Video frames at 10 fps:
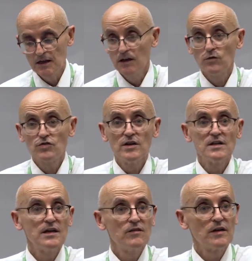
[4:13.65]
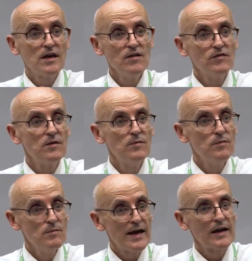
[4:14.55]
And I know Trinity have a Keaveney
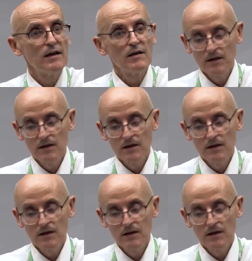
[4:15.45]
medal